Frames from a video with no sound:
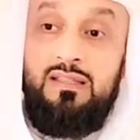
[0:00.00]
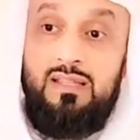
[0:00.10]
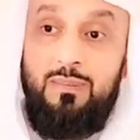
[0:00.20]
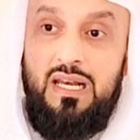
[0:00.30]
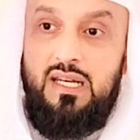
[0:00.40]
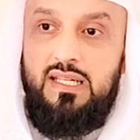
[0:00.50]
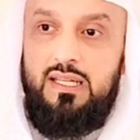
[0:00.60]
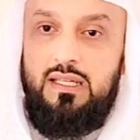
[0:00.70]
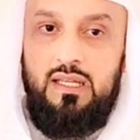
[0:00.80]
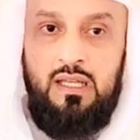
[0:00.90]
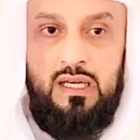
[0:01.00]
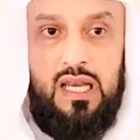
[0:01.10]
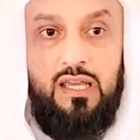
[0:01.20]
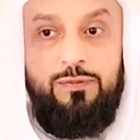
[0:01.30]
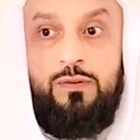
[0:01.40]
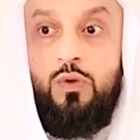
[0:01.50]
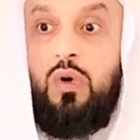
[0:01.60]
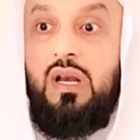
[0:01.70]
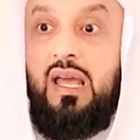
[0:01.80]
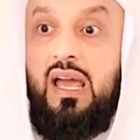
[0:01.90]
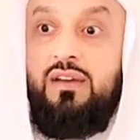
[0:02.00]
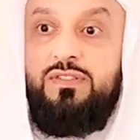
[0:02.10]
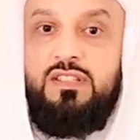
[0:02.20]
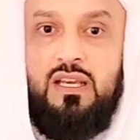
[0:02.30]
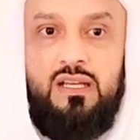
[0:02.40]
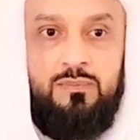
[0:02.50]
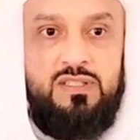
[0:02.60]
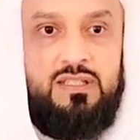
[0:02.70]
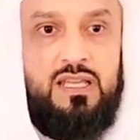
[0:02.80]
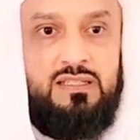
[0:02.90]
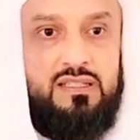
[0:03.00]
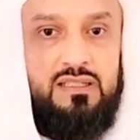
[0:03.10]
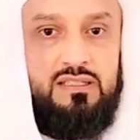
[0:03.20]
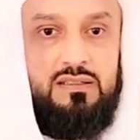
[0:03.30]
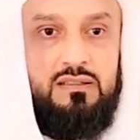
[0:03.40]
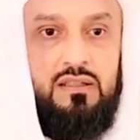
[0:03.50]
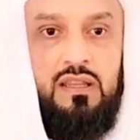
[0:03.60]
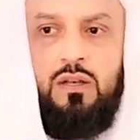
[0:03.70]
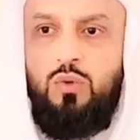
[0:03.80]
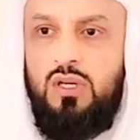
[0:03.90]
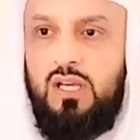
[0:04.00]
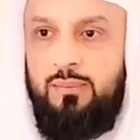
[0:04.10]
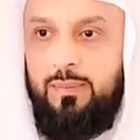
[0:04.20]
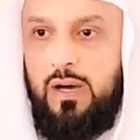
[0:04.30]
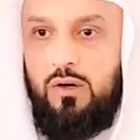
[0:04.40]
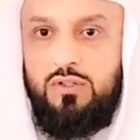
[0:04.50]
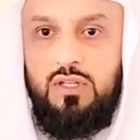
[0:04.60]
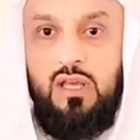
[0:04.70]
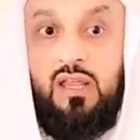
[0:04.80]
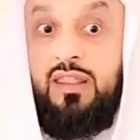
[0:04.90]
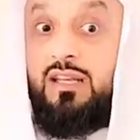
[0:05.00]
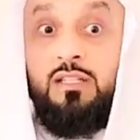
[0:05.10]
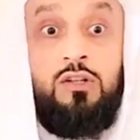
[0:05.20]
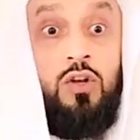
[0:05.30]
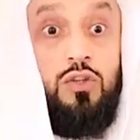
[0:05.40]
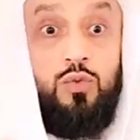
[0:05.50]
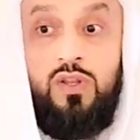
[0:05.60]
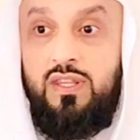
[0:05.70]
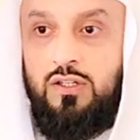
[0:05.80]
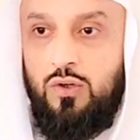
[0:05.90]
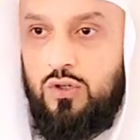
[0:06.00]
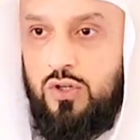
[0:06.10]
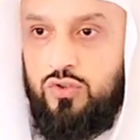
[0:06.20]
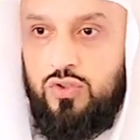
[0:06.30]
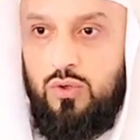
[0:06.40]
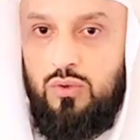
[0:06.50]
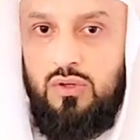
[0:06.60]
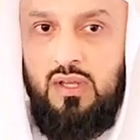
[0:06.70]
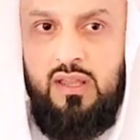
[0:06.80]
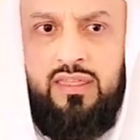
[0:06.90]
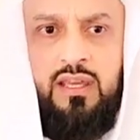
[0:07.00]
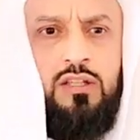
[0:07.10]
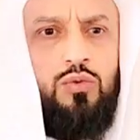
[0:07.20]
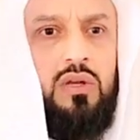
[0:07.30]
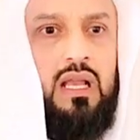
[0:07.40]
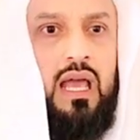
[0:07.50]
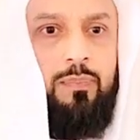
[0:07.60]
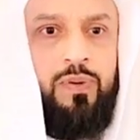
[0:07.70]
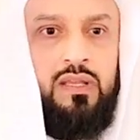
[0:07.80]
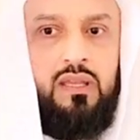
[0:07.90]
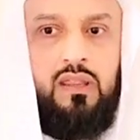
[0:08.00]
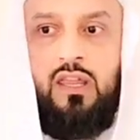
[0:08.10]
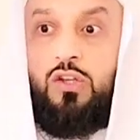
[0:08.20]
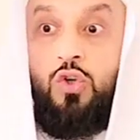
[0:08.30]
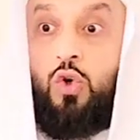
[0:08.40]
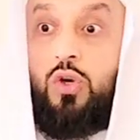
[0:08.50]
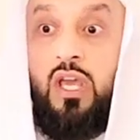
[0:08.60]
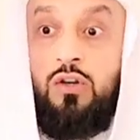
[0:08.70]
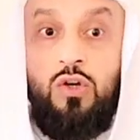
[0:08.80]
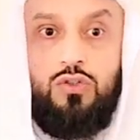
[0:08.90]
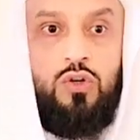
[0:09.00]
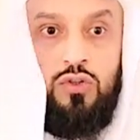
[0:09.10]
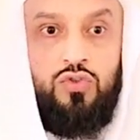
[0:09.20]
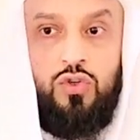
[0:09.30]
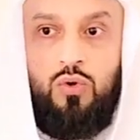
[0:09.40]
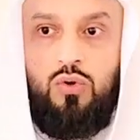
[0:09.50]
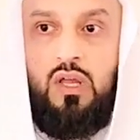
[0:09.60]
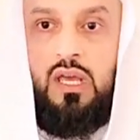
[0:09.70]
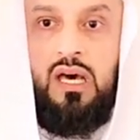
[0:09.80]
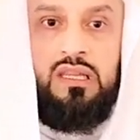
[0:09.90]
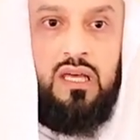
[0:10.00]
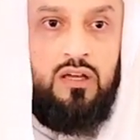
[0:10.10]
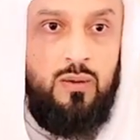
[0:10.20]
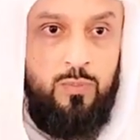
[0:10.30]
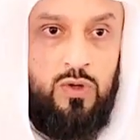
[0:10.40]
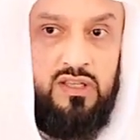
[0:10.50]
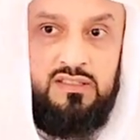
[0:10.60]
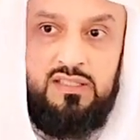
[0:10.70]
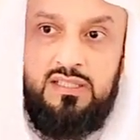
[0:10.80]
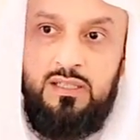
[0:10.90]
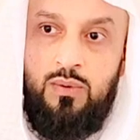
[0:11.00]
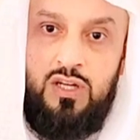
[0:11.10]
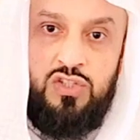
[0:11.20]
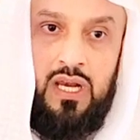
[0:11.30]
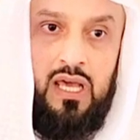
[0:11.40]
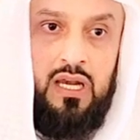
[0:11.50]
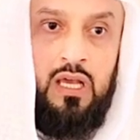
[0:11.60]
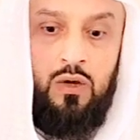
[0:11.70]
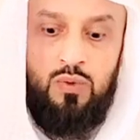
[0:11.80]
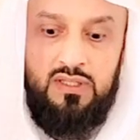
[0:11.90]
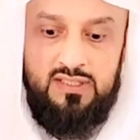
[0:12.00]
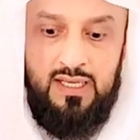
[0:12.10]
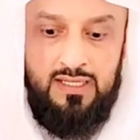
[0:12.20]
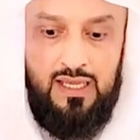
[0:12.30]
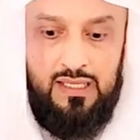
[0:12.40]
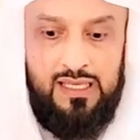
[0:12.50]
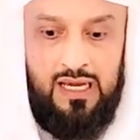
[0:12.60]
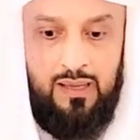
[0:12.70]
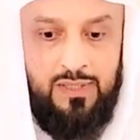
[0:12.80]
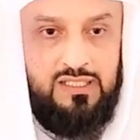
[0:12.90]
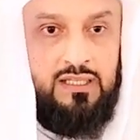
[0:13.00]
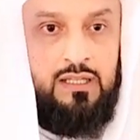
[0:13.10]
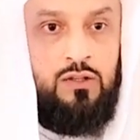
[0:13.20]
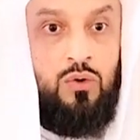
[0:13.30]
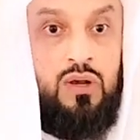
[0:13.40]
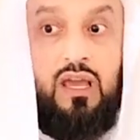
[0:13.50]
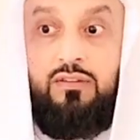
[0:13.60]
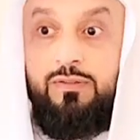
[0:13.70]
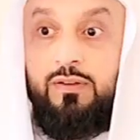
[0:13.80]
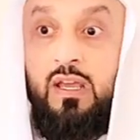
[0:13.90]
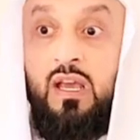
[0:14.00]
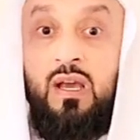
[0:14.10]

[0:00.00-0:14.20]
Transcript: similarly, in life you will have circumstances that will come about that are not within your control. Things will happen that you cannot control. Allah Rabbul Izzati wal Jalal will send a calamity in your life.